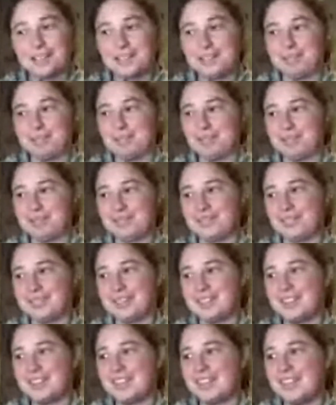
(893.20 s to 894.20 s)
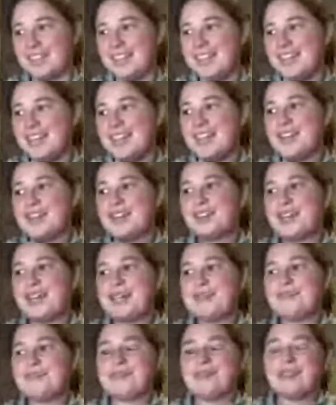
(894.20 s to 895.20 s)
Okay, so
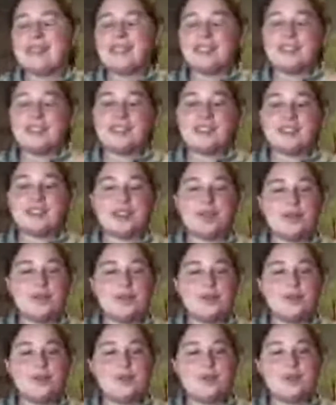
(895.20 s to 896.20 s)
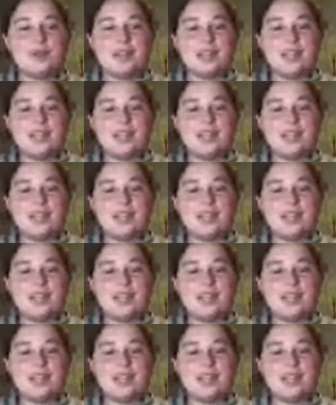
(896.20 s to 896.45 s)
then